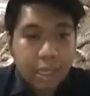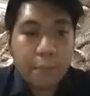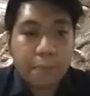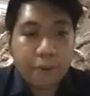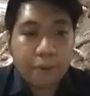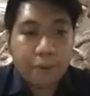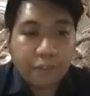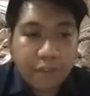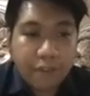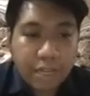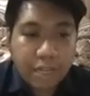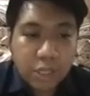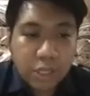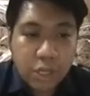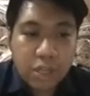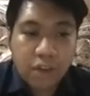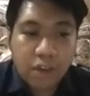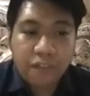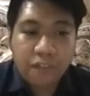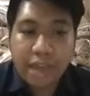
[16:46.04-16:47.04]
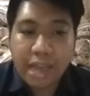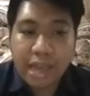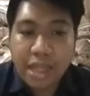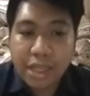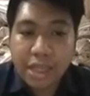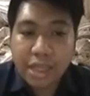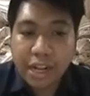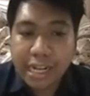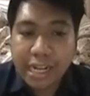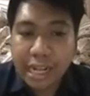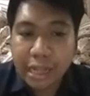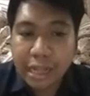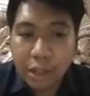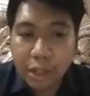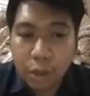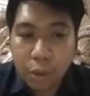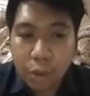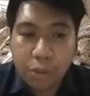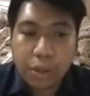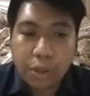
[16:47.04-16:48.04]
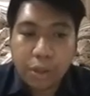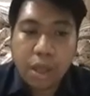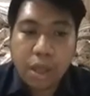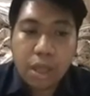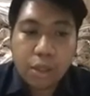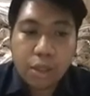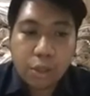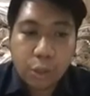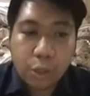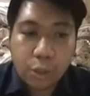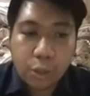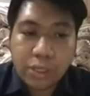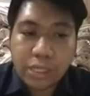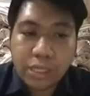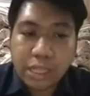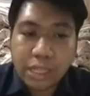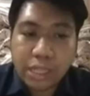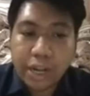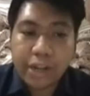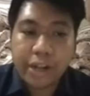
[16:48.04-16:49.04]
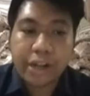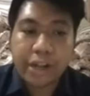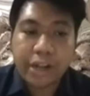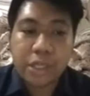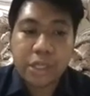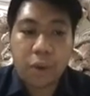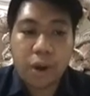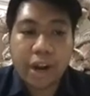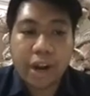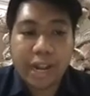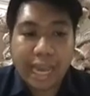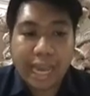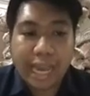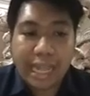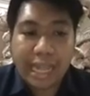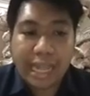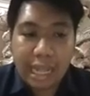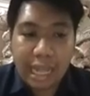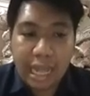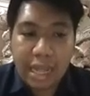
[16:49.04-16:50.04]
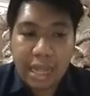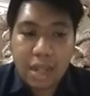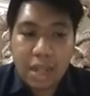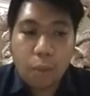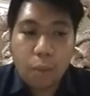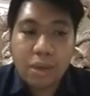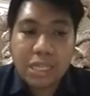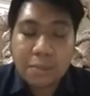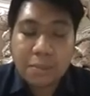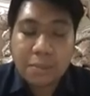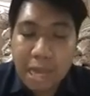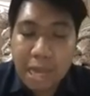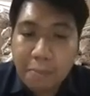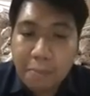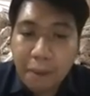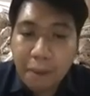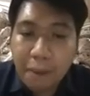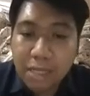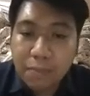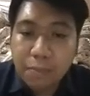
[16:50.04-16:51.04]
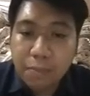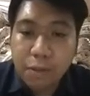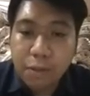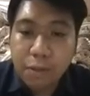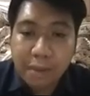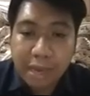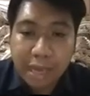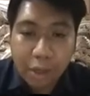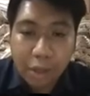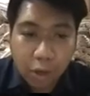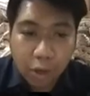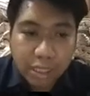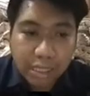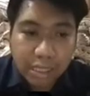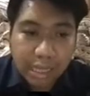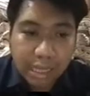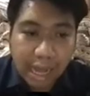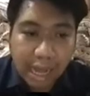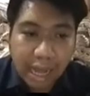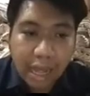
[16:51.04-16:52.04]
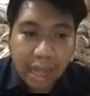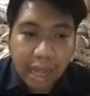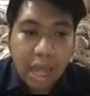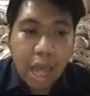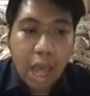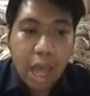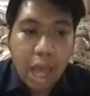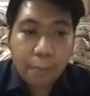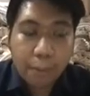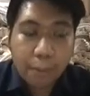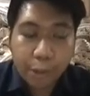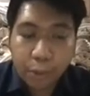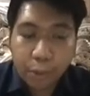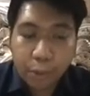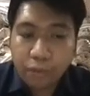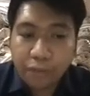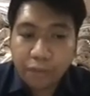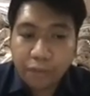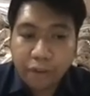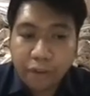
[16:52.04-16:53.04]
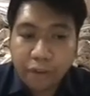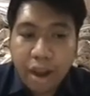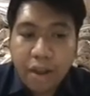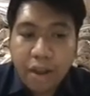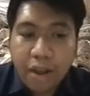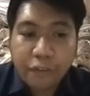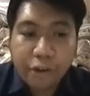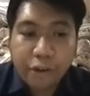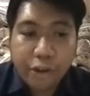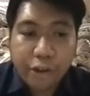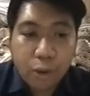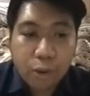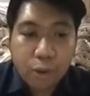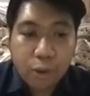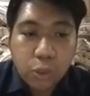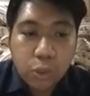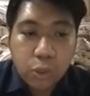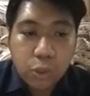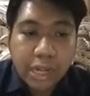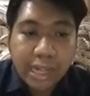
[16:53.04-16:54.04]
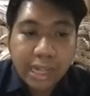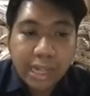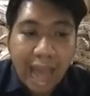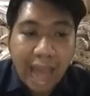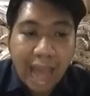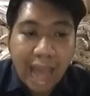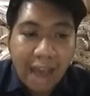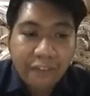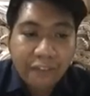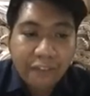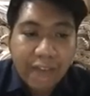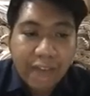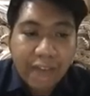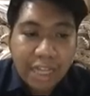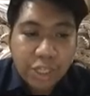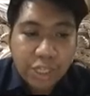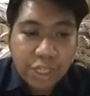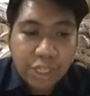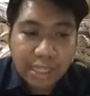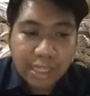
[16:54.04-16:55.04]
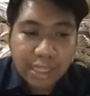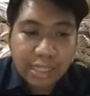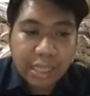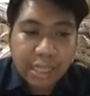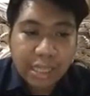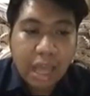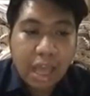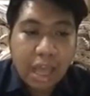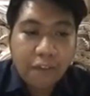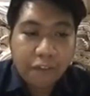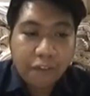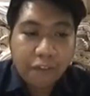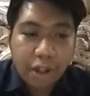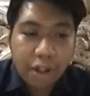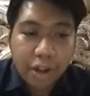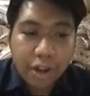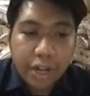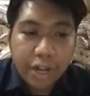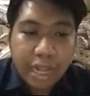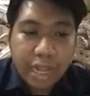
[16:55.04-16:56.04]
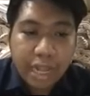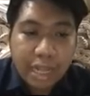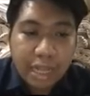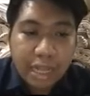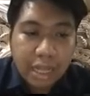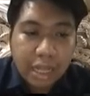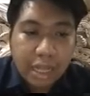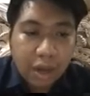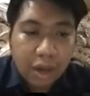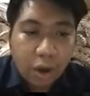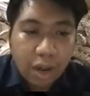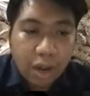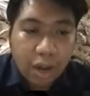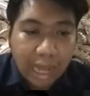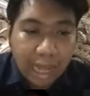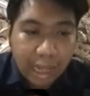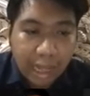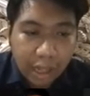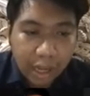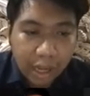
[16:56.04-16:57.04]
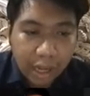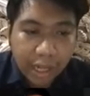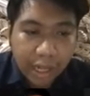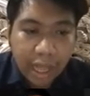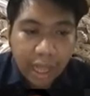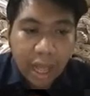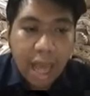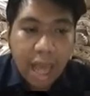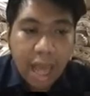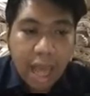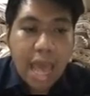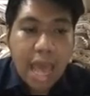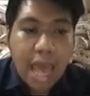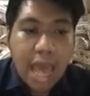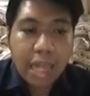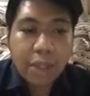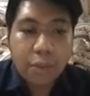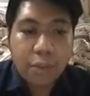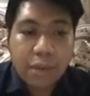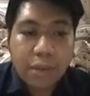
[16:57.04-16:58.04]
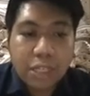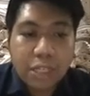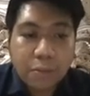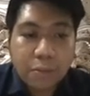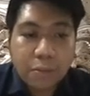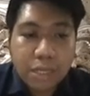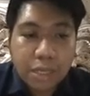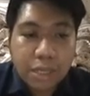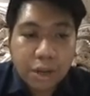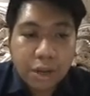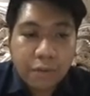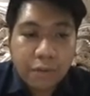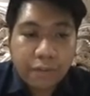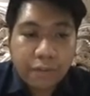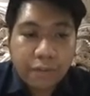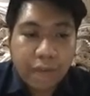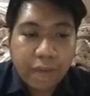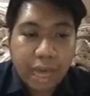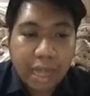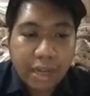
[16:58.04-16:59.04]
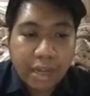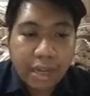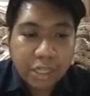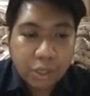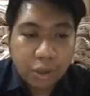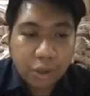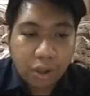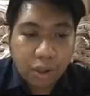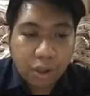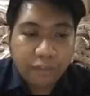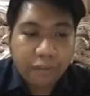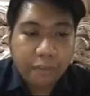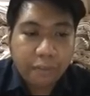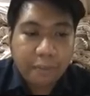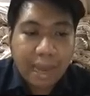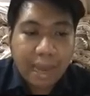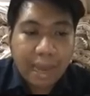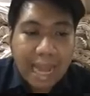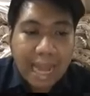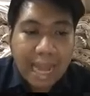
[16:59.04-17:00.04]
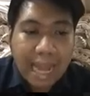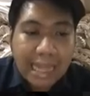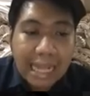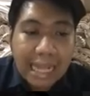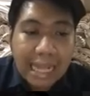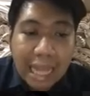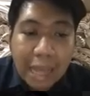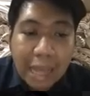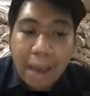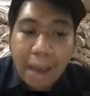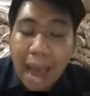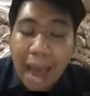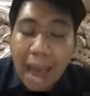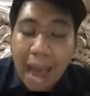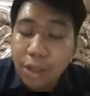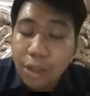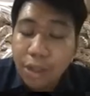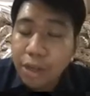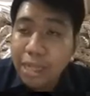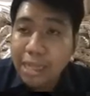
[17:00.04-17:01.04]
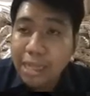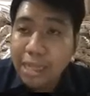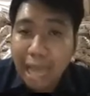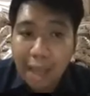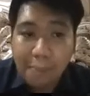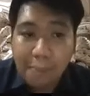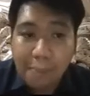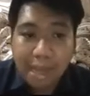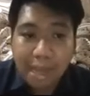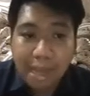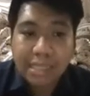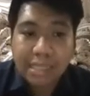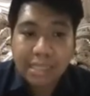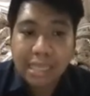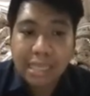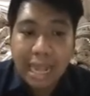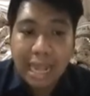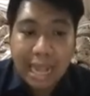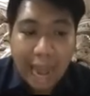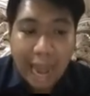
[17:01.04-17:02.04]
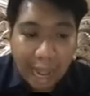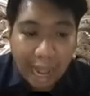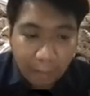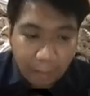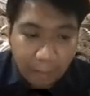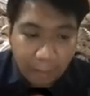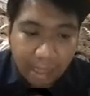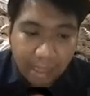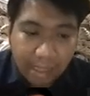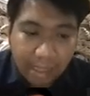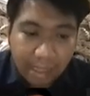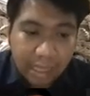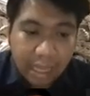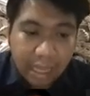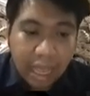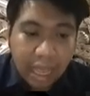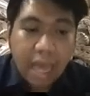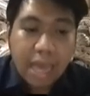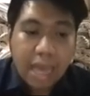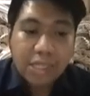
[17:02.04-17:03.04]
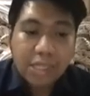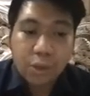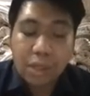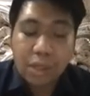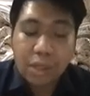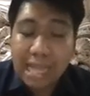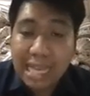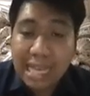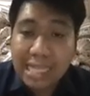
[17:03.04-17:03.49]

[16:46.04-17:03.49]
provision of internet load to those learners who are in need was made possible by COSCA. Moreover, for those who do not have gadgets for online learning, it was observed and resolved by lending them Android tablets and iPads. So these